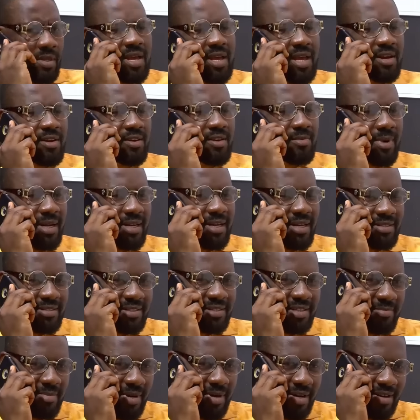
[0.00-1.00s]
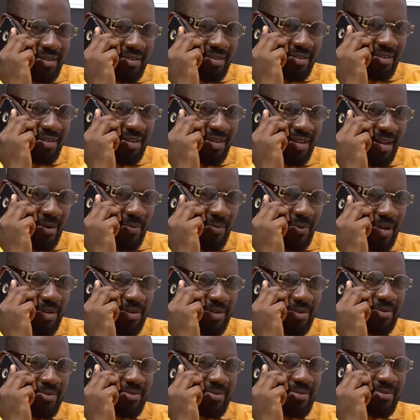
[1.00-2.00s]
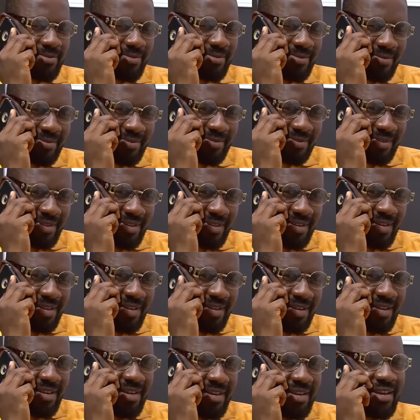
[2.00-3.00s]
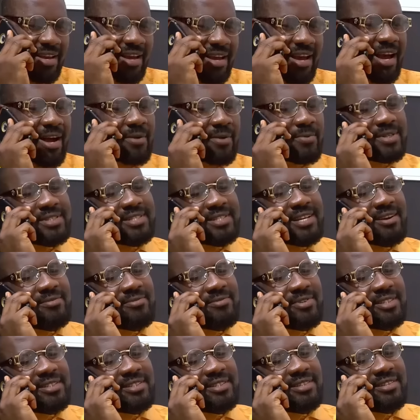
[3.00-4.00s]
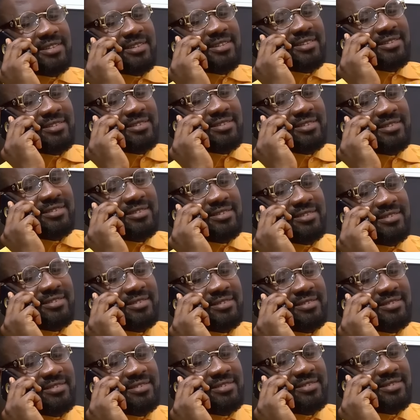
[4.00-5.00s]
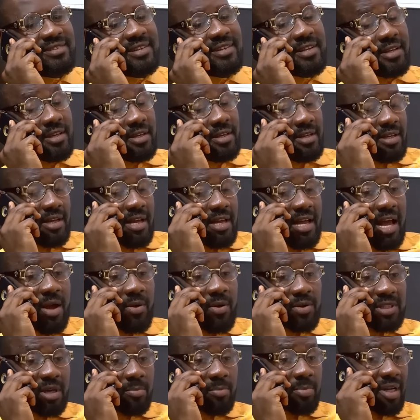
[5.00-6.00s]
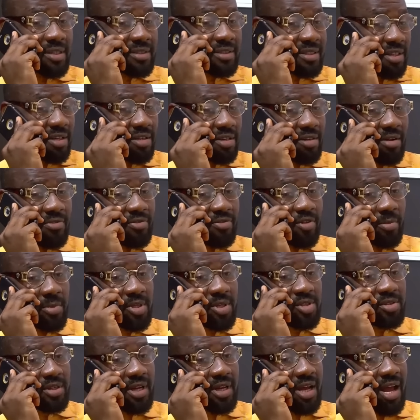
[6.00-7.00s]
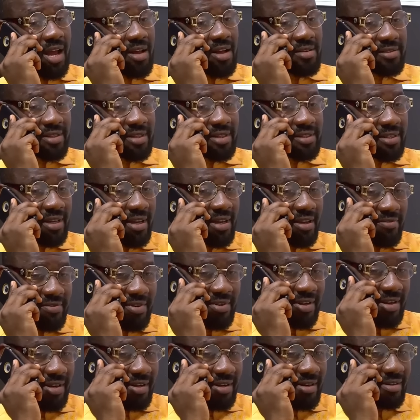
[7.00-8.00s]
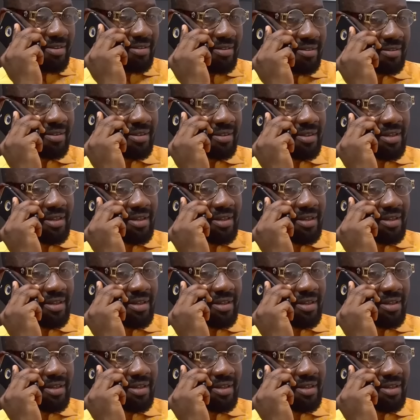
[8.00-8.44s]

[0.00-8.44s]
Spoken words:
Hello, Madam Dima. How are you? How is everything? I was about thinking of coming to the house this evening.